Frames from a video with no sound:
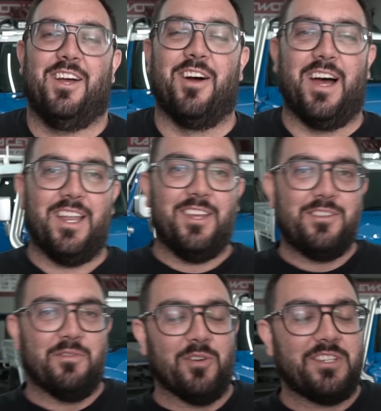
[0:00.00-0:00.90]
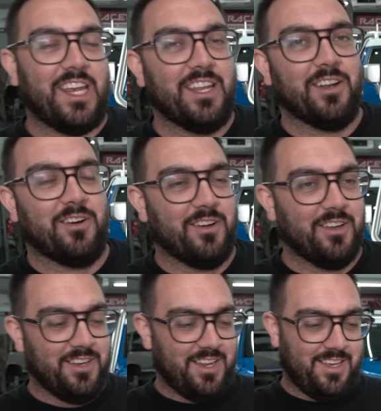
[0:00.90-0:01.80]
All right, you've all seen it
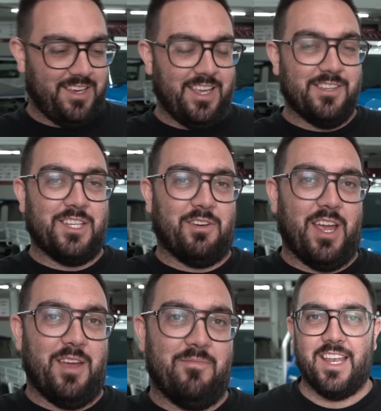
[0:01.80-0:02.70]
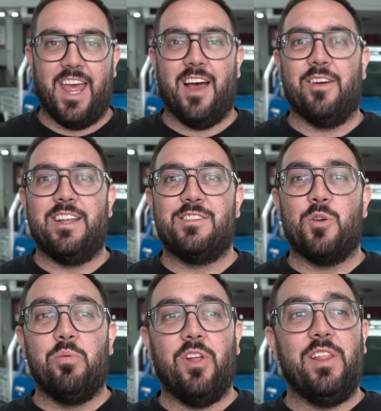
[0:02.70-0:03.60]
on Instagram. Now it is
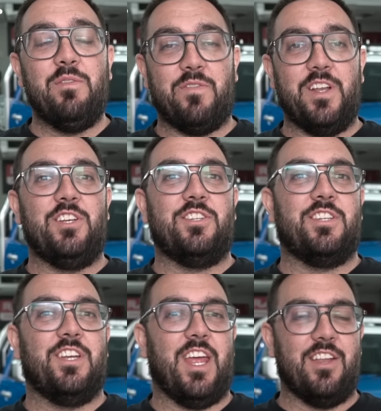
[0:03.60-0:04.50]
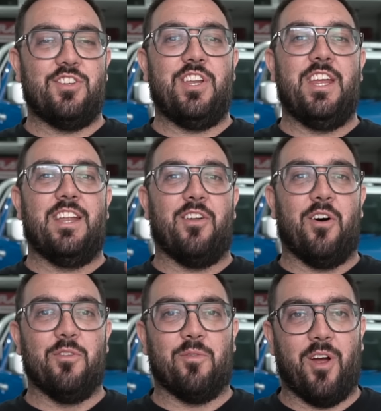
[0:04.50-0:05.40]
completely finished, engineered, and
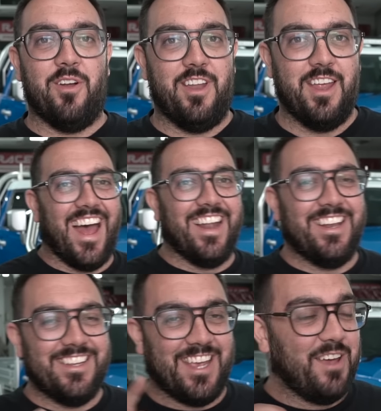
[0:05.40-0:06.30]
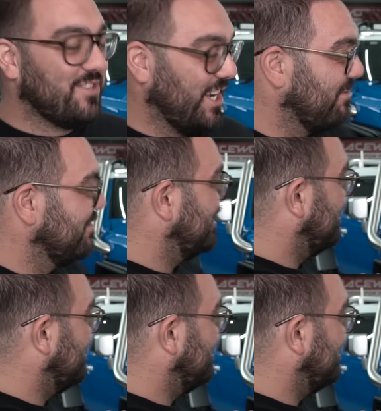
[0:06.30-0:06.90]
on the road, and it is a FJ Cruiser